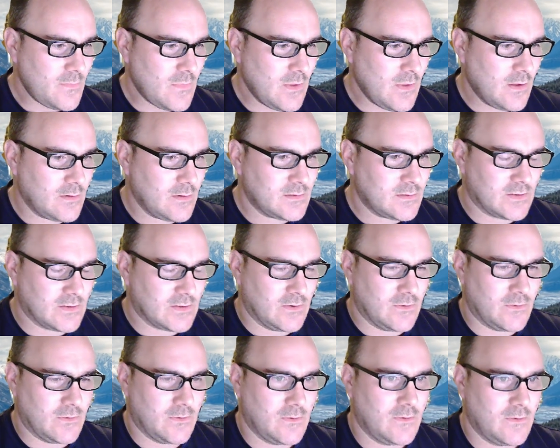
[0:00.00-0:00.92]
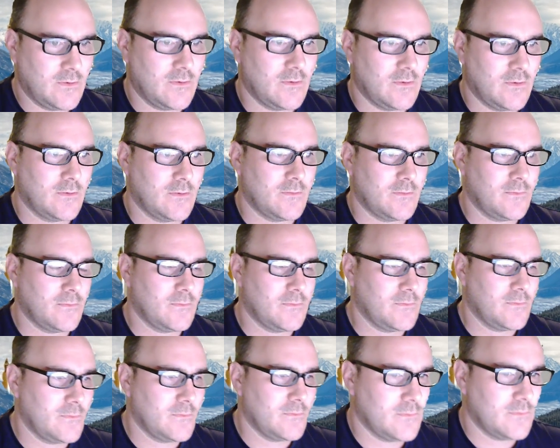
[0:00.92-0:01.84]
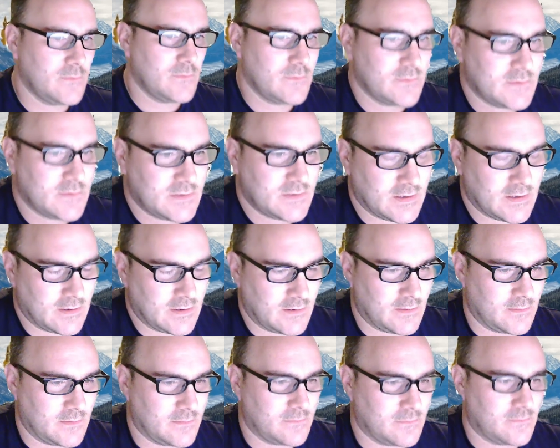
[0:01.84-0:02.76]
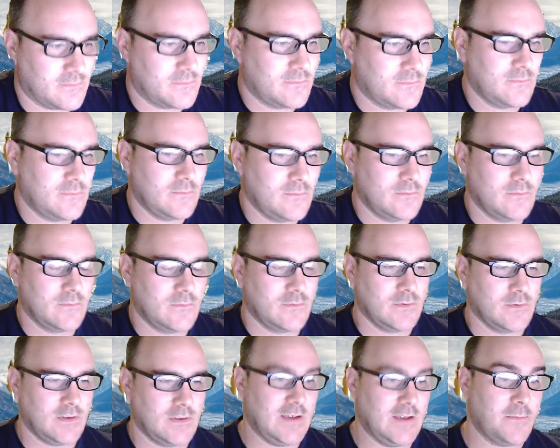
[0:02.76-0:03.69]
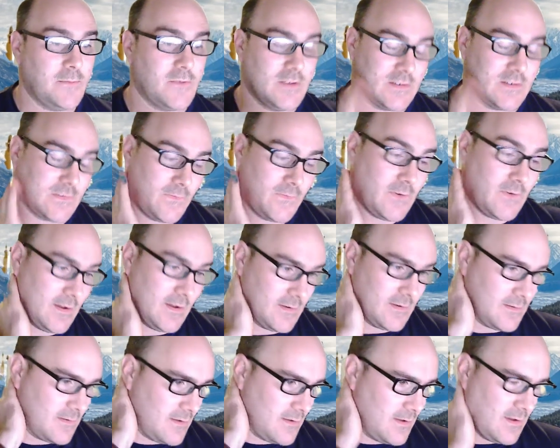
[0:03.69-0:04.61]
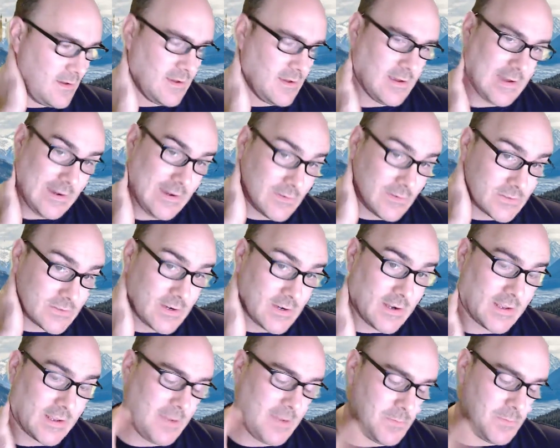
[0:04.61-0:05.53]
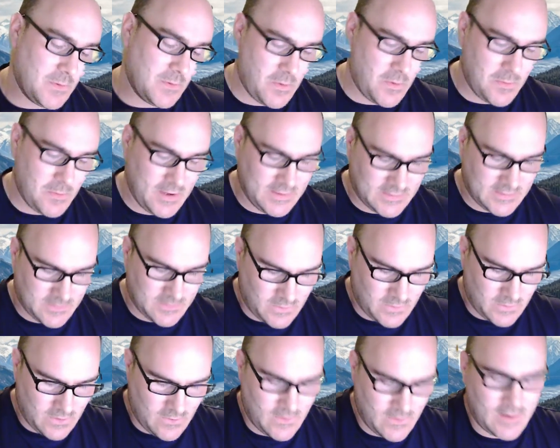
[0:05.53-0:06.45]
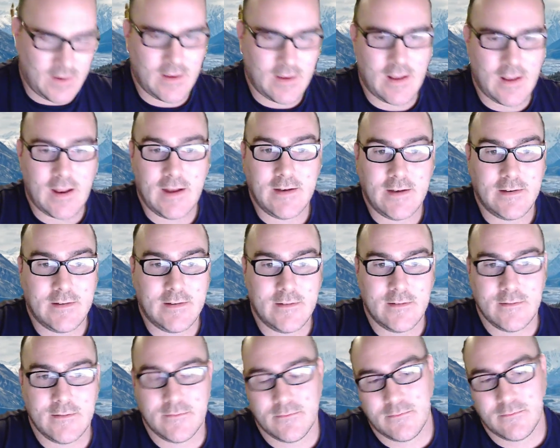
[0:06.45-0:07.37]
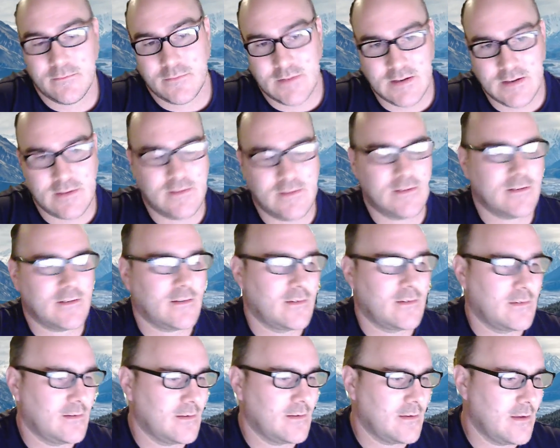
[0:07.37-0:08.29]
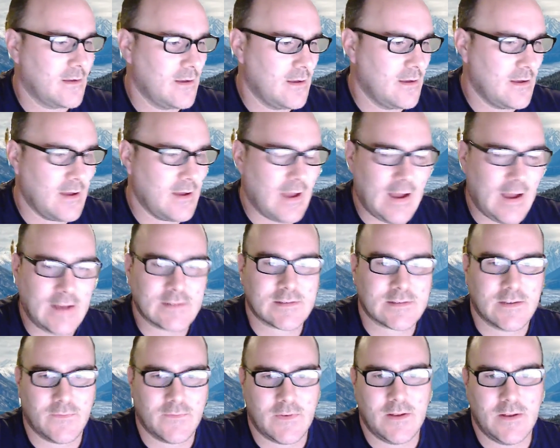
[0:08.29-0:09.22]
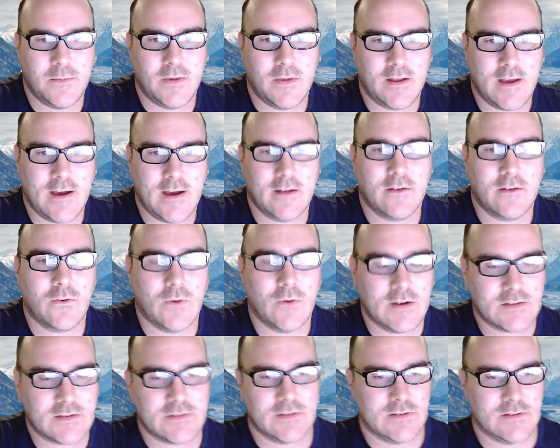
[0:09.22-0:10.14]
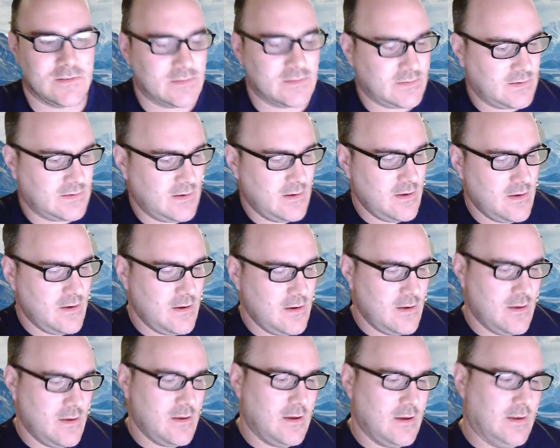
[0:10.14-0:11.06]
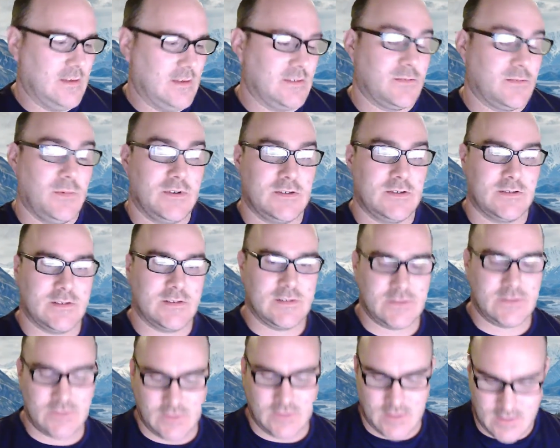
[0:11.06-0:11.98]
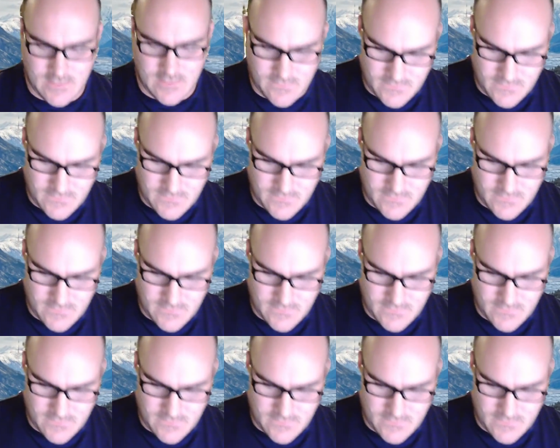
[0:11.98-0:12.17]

So to keep this fun, I was trying to keep the momentum going, and I didn't ask if anybody had questions as much as I should have.